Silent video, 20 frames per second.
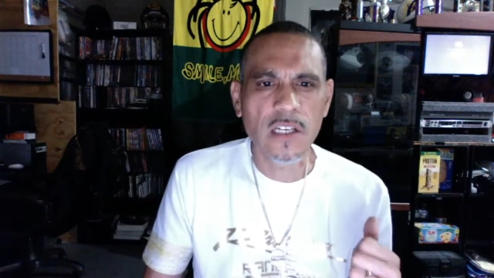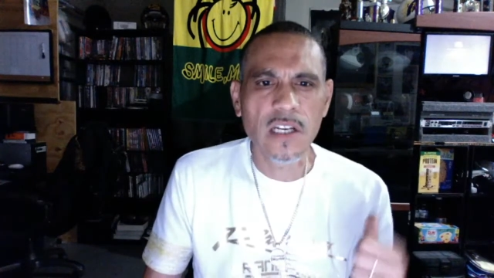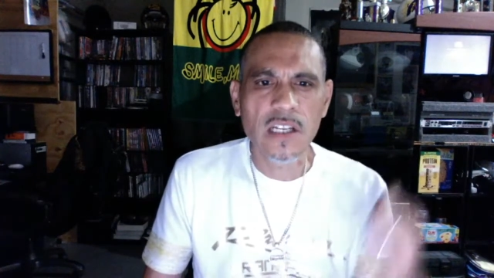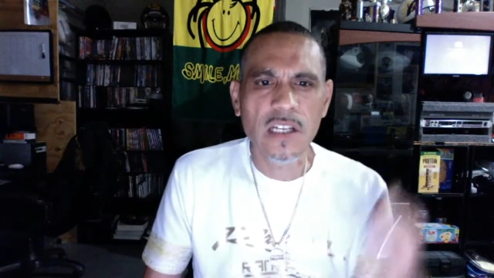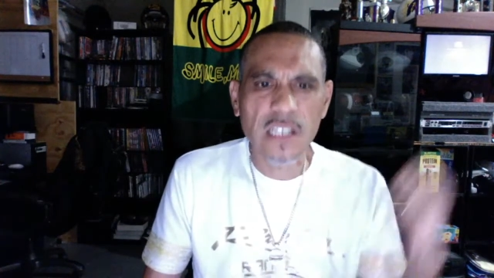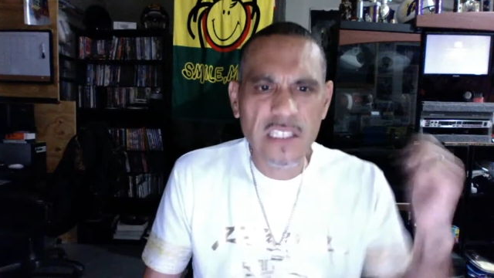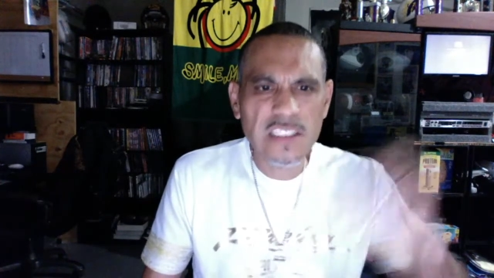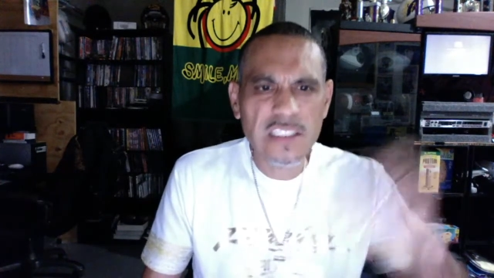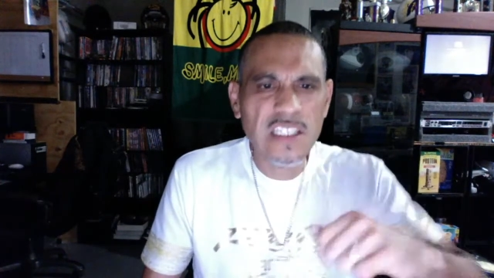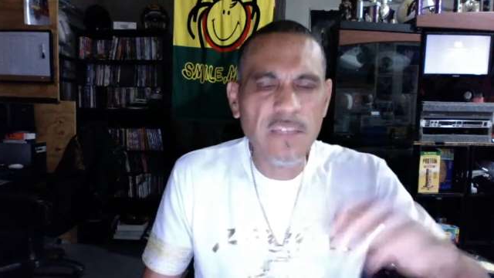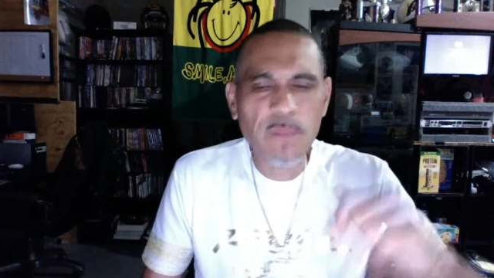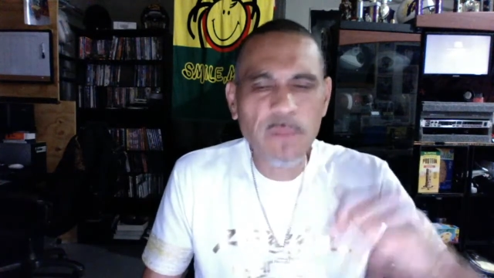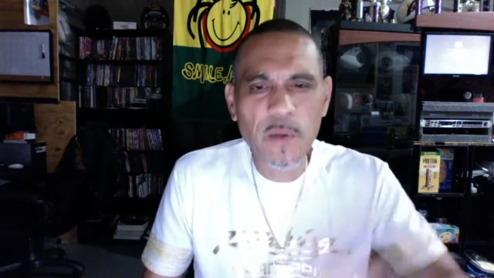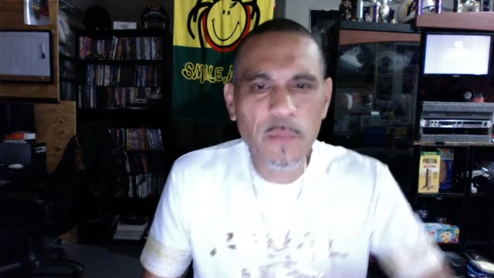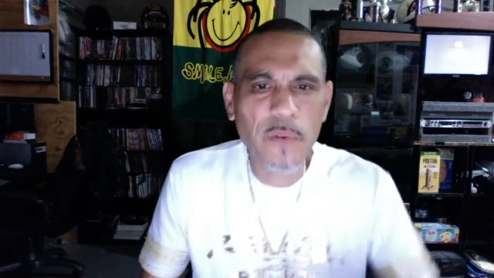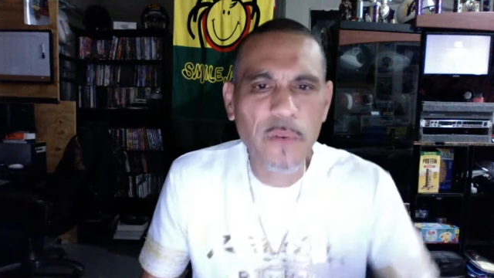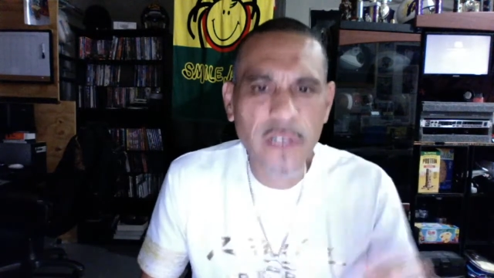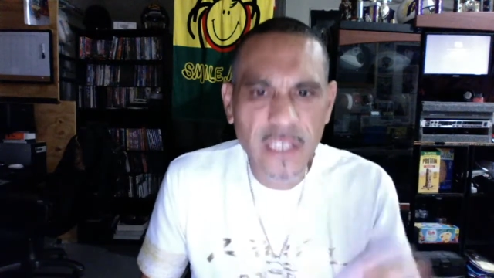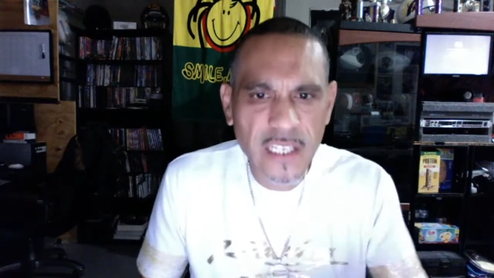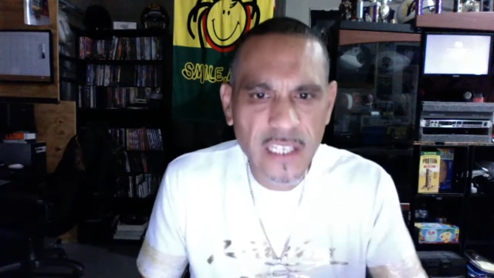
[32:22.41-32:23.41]
Let's get
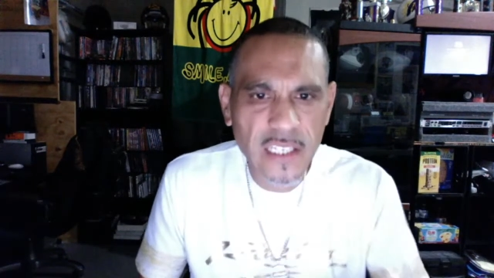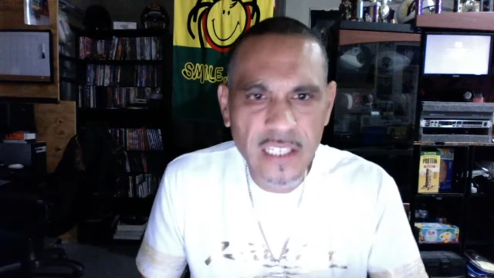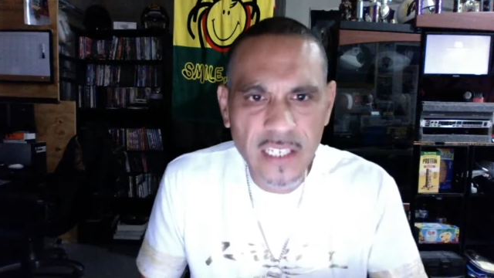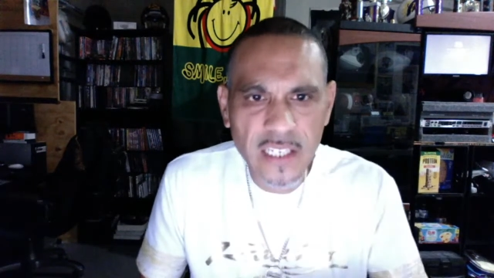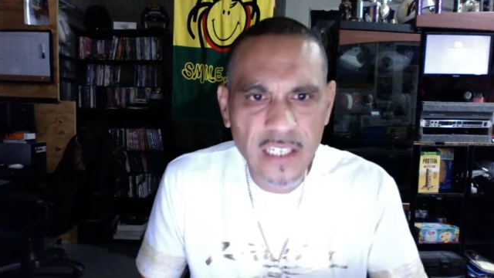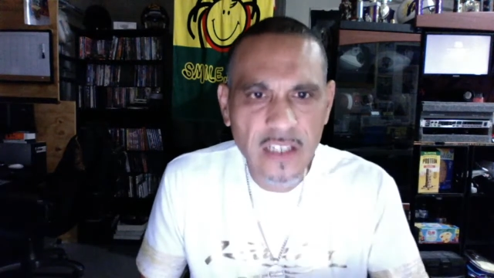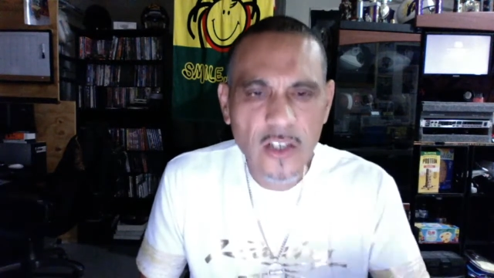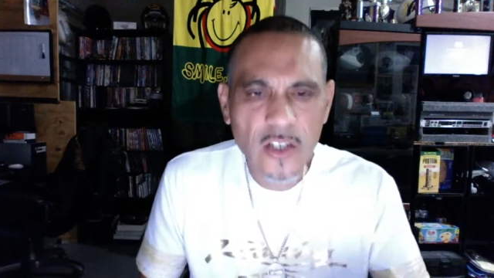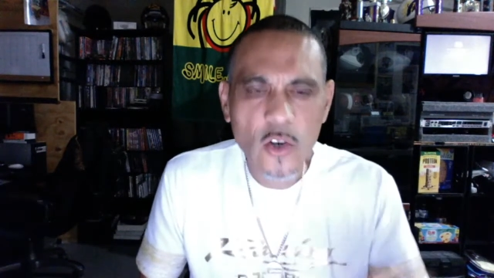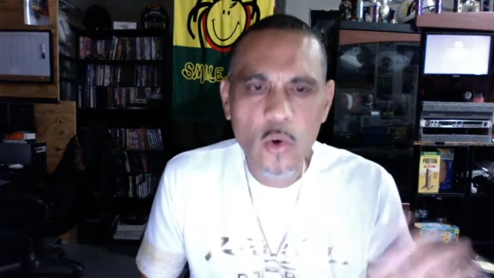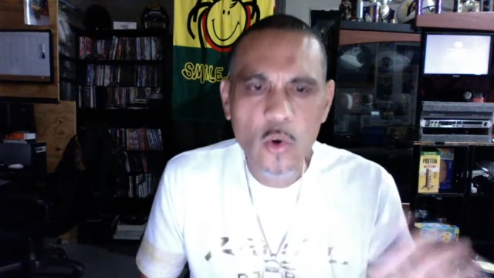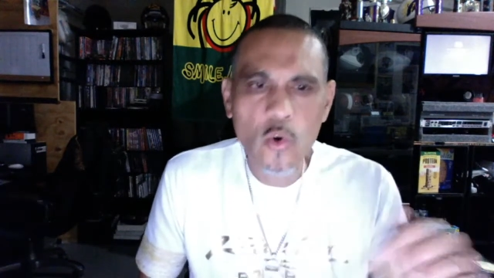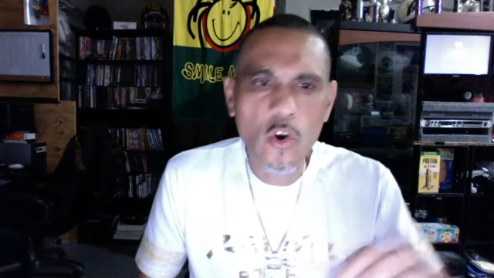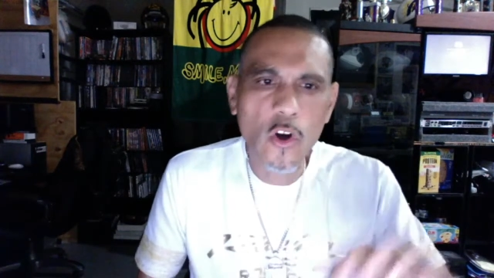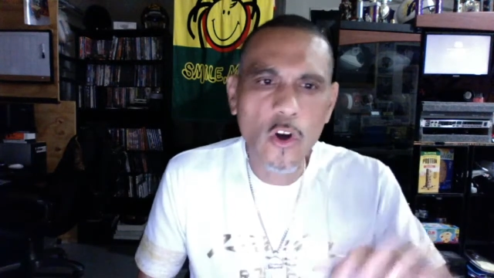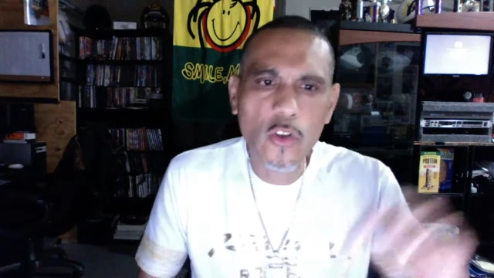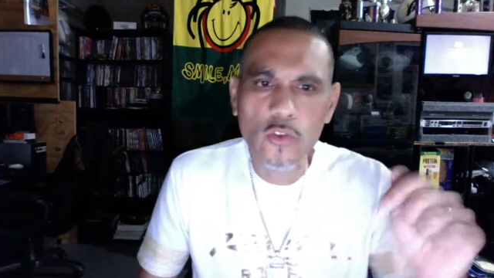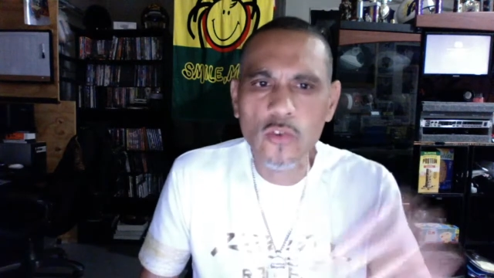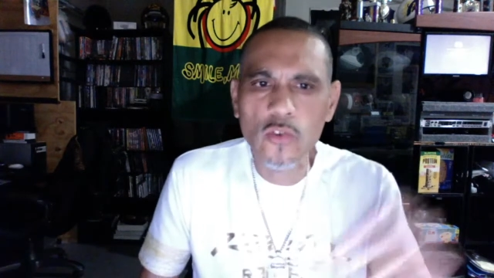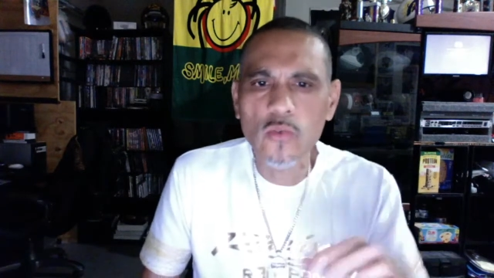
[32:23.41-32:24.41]
people in there who
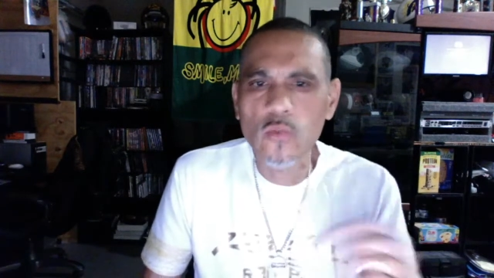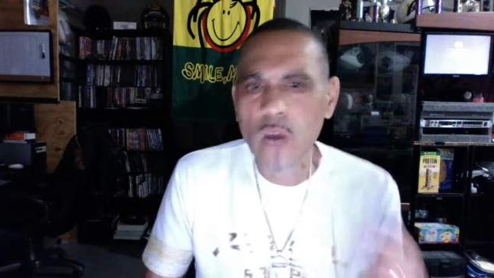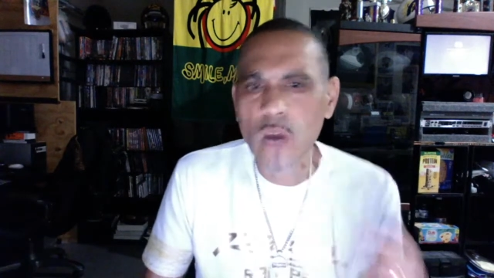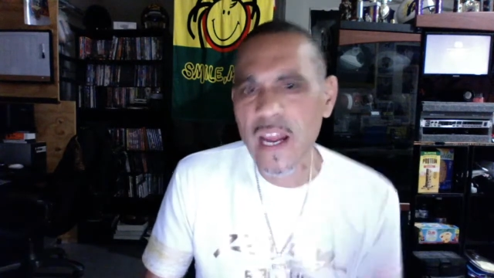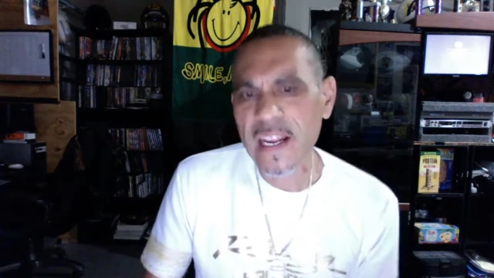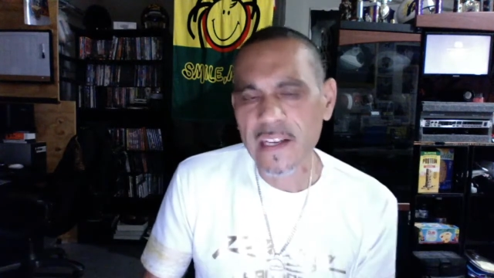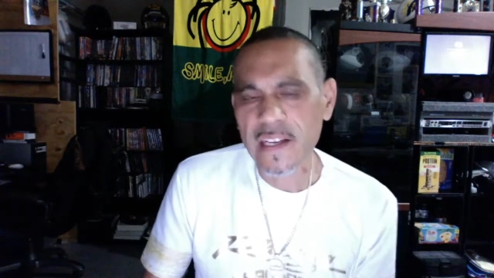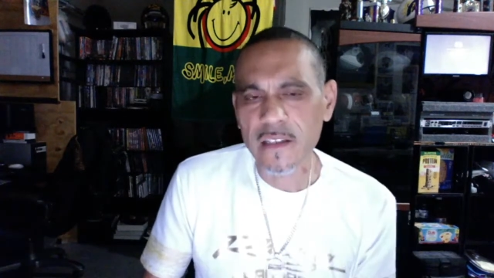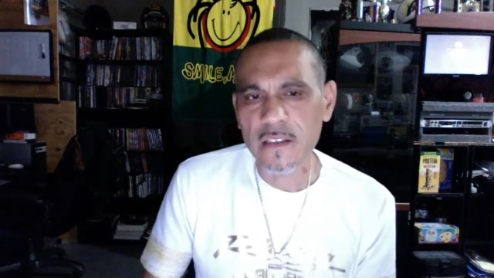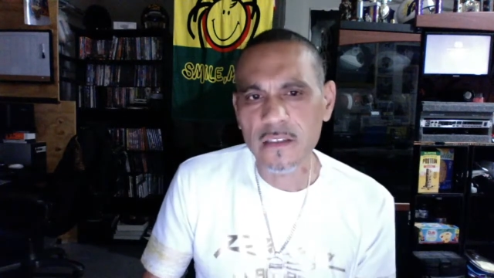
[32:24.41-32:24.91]
will do right.